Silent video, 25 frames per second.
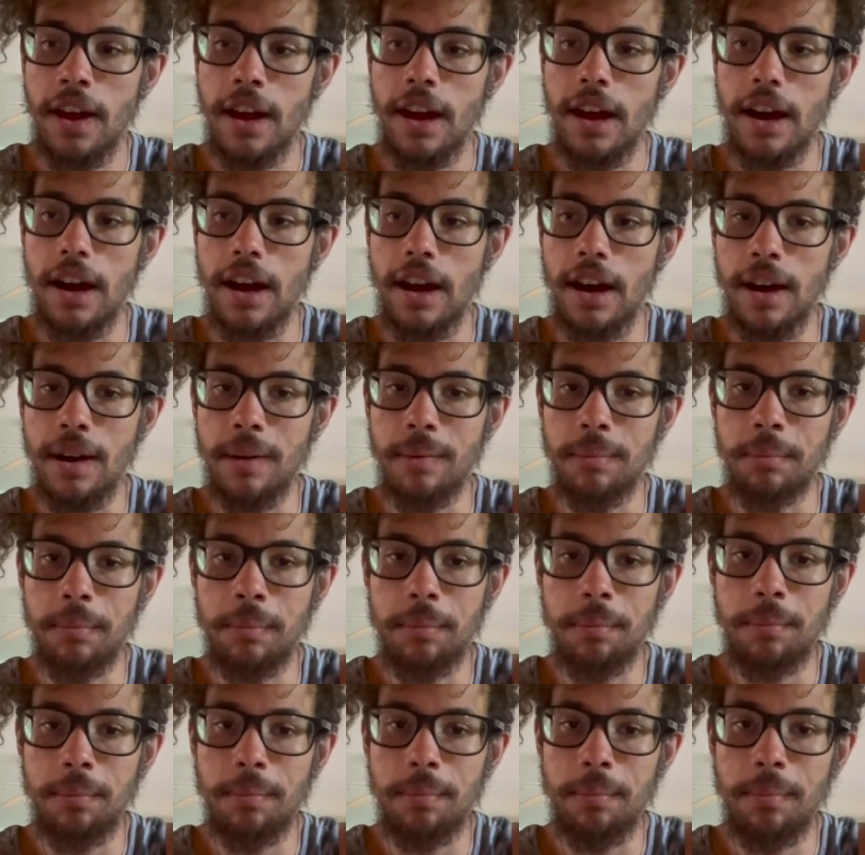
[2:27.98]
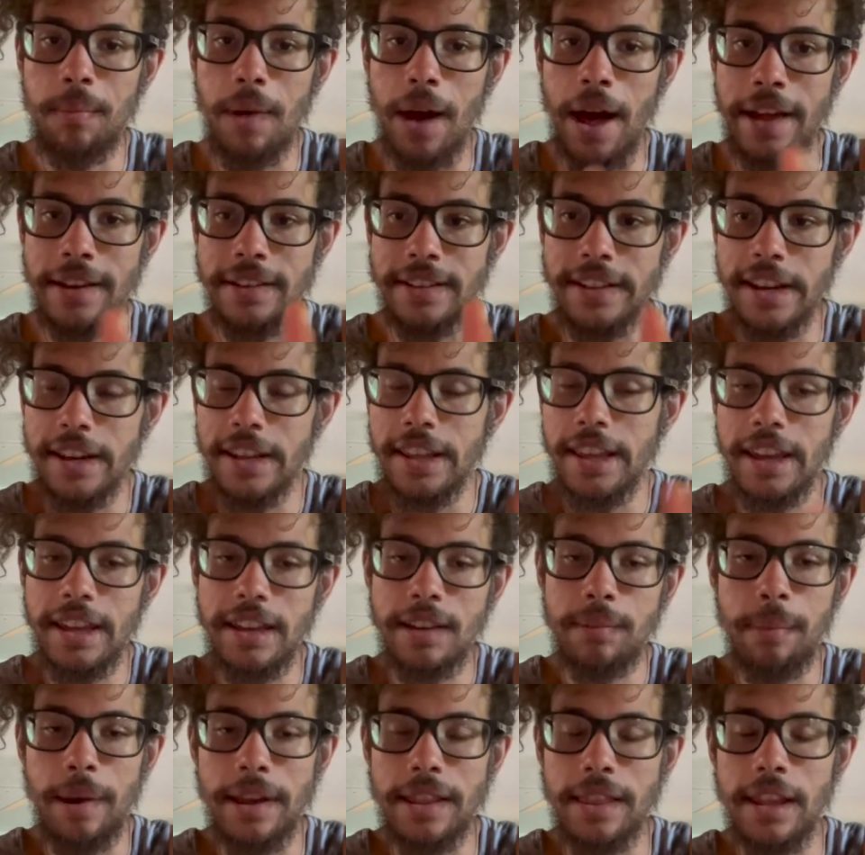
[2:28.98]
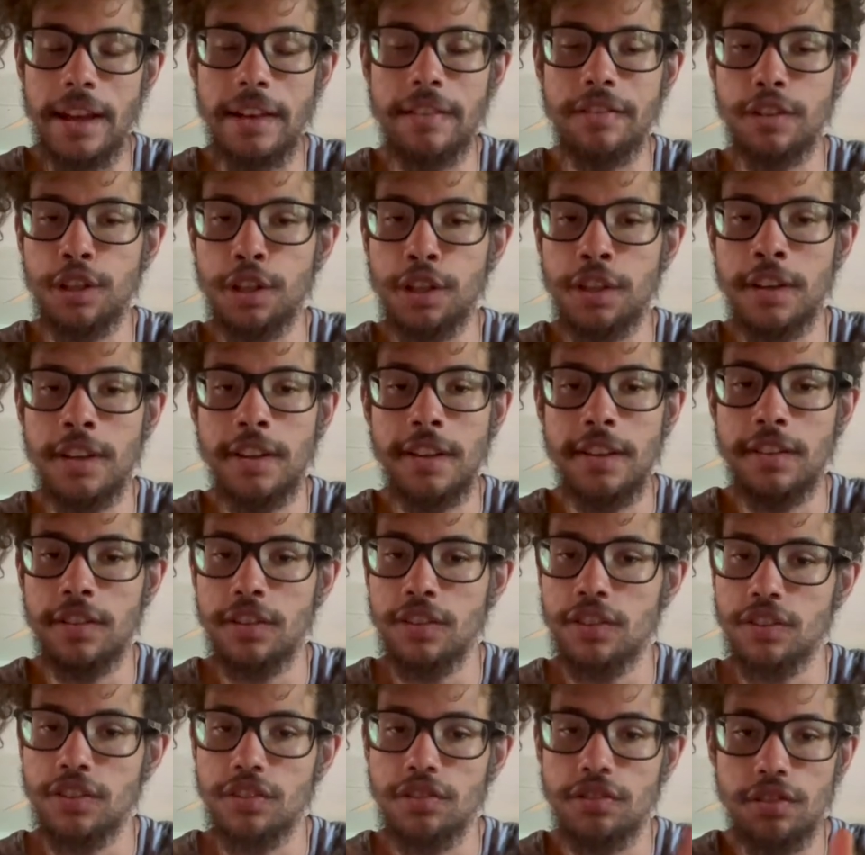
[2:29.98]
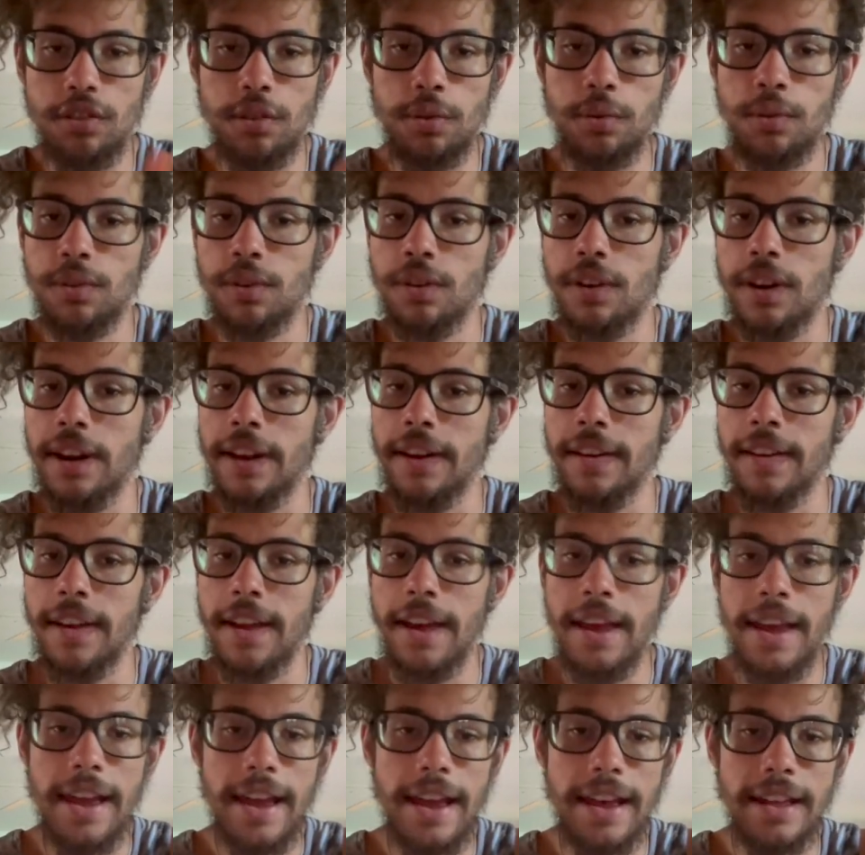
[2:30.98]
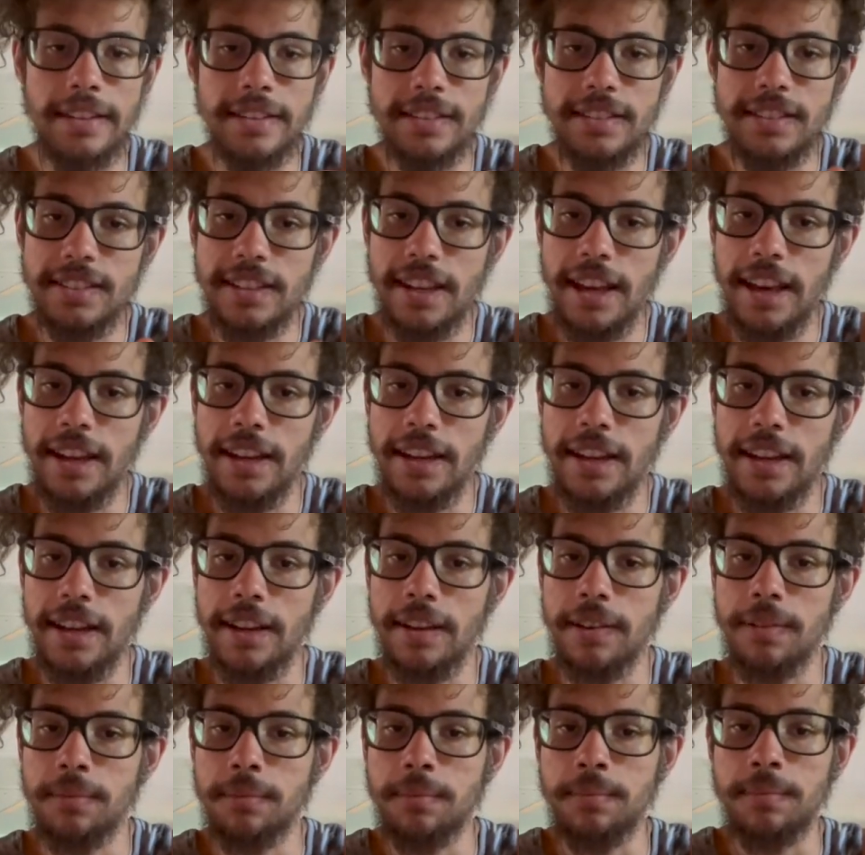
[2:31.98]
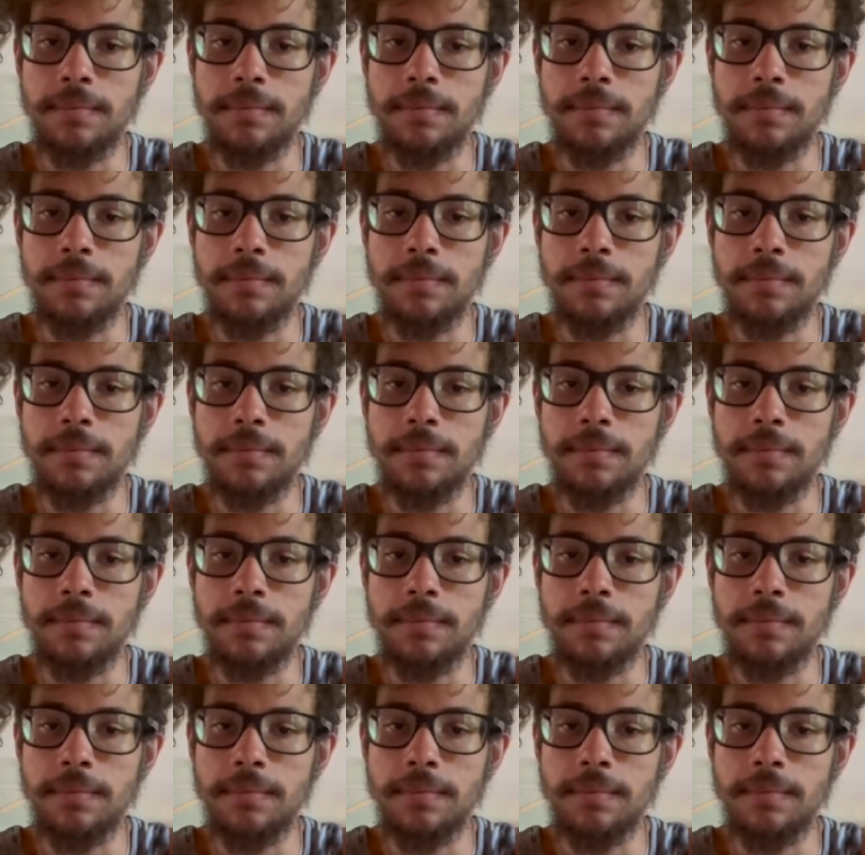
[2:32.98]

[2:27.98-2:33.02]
Um, I dedicated my life literally to just scootering and skating